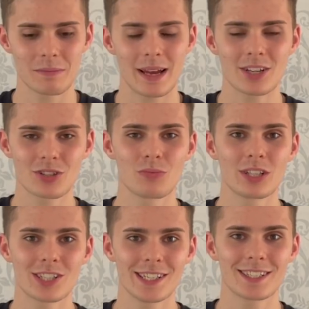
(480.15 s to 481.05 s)
mention,
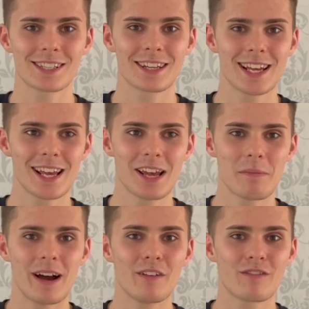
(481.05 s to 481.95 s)
which is
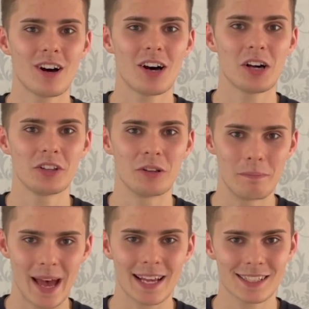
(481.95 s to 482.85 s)
by far the
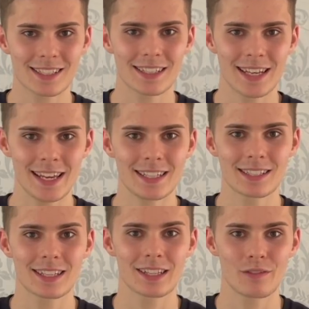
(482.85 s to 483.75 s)
best,
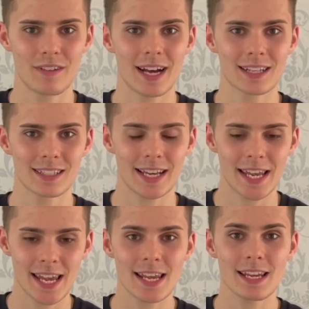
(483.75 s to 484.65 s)
is the fact that
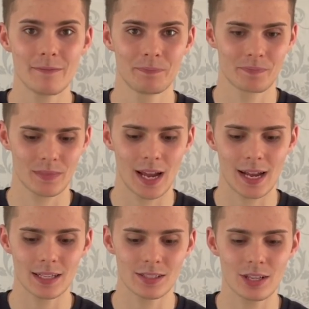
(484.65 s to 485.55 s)
he
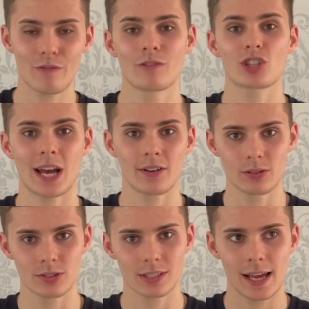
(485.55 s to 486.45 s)
has different
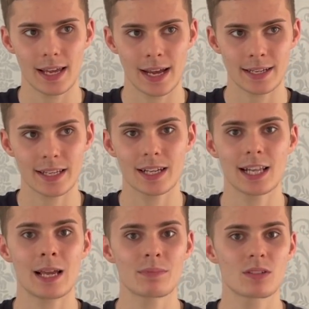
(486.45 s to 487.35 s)
channels and he
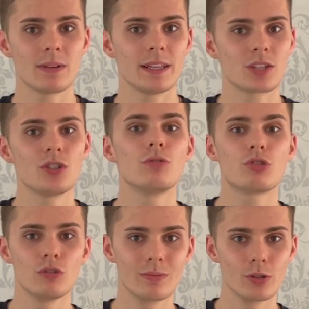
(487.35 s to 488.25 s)
claims to be this
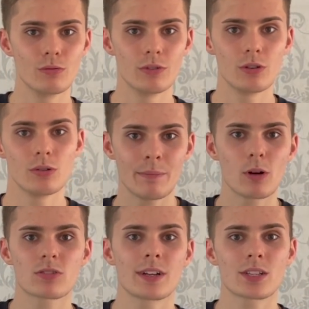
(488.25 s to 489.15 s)
YouTube guru. He
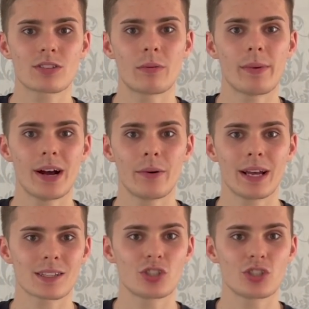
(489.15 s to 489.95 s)
boasts on Instagram about how he has a